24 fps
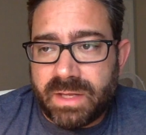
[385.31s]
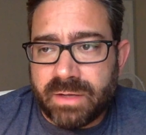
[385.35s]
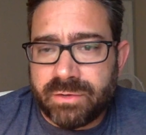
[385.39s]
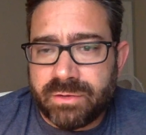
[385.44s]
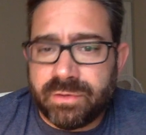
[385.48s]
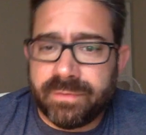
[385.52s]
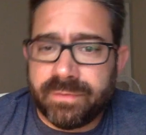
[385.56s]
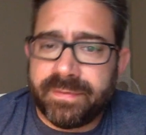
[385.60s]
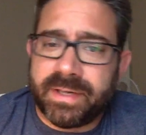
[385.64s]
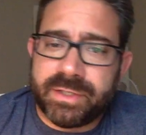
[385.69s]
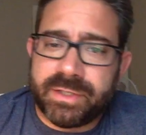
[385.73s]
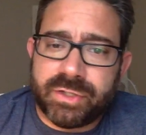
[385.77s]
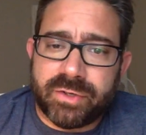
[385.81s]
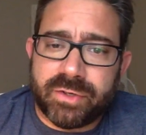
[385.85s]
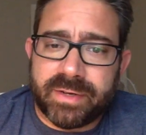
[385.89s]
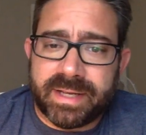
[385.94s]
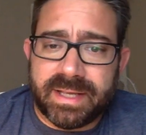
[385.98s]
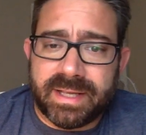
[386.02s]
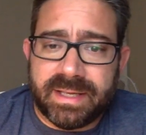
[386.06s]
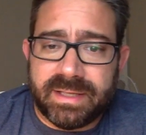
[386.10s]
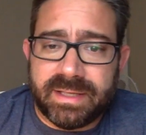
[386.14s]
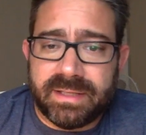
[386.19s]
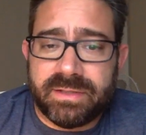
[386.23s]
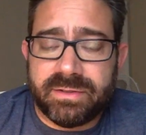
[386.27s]
So
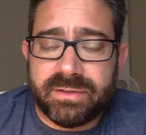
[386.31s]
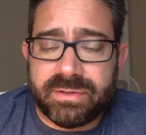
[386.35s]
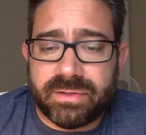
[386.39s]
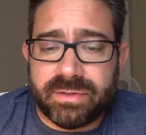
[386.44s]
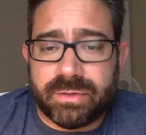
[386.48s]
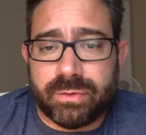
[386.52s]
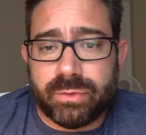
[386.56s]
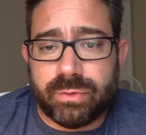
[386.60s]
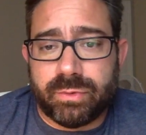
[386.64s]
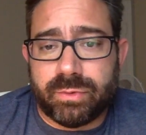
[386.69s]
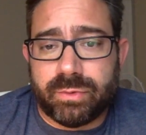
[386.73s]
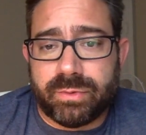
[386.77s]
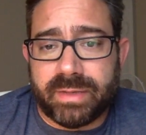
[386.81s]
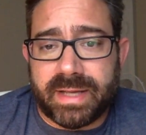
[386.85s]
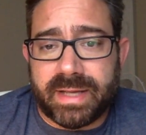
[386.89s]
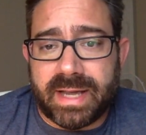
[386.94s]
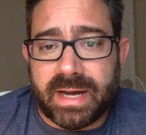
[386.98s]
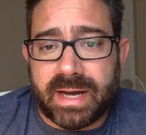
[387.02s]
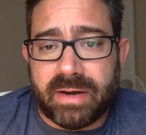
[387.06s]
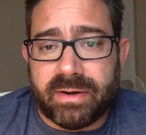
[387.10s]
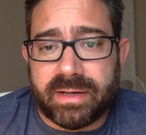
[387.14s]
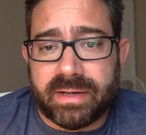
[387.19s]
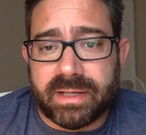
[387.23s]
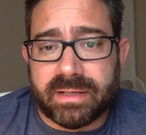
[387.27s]
venturing into the
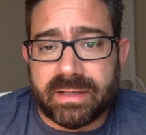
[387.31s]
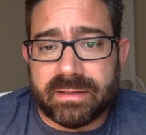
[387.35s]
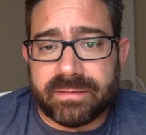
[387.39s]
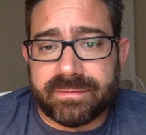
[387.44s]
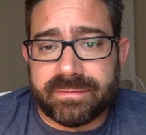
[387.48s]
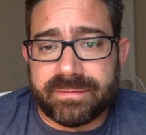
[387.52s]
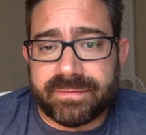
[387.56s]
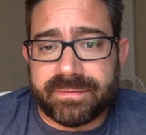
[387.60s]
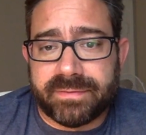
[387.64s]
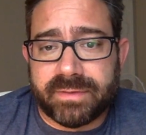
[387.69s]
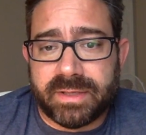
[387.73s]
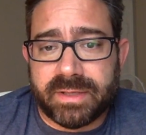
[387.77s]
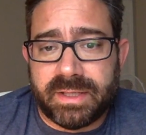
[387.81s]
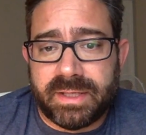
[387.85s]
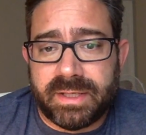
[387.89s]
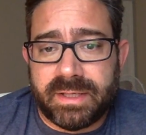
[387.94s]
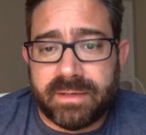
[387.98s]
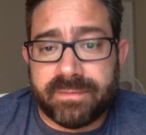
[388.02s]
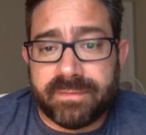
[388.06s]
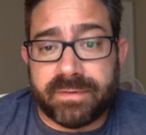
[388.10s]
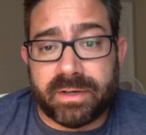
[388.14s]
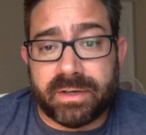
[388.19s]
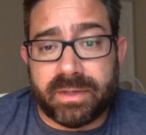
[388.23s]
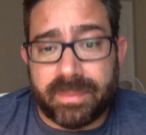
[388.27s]
area of
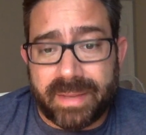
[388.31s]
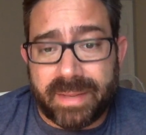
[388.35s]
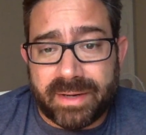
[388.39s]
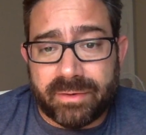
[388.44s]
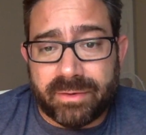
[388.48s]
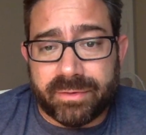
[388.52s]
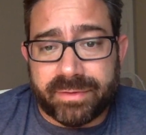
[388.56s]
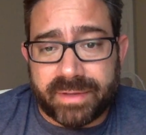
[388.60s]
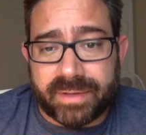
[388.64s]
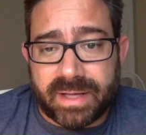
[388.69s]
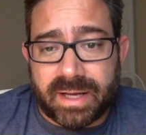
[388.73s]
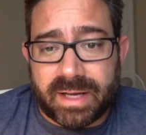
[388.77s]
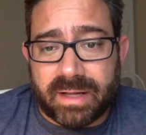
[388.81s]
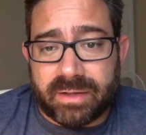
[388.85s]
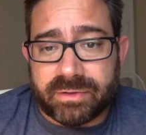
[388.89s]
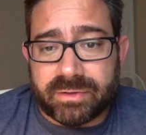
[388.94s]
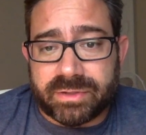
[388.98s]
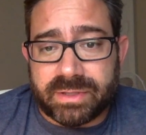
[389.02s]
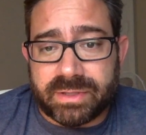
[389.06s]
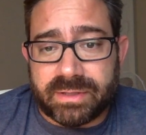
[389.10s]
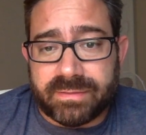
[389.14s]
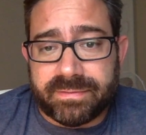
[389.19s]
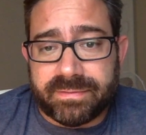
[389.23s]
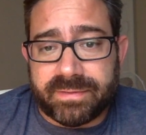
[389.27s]
fundamental
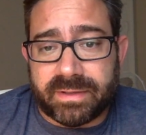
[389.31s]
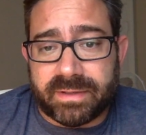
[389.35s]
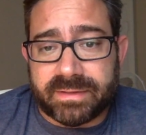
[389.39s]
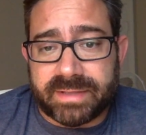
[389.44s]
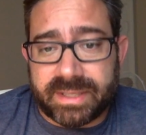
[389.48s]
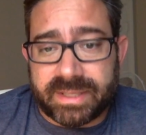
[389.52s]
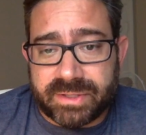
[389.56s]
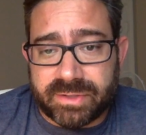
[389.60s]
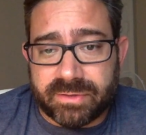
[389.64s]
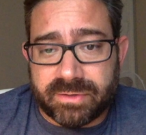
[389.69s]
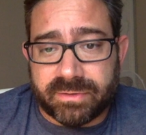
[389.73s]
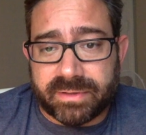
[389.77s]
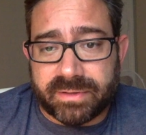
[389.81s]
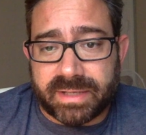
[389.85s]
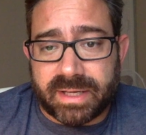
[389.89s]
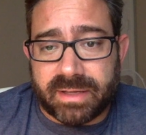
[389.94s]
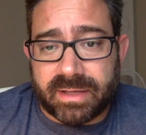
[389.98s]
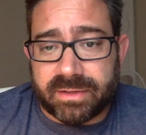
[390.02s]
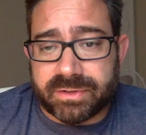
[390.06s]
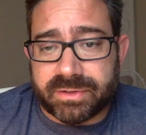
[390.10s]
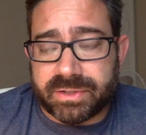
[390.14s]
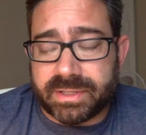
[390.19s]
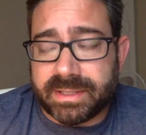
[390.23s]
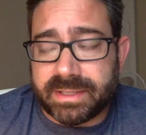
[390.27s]
theology, foundational
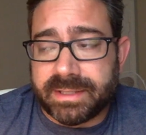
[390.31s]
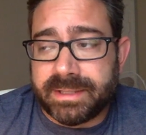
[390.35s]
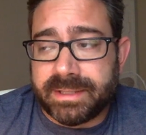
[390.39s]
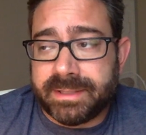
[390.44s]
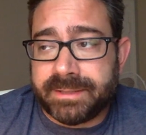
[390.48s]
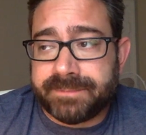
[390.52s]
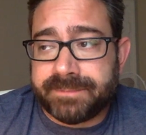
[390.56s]
theology,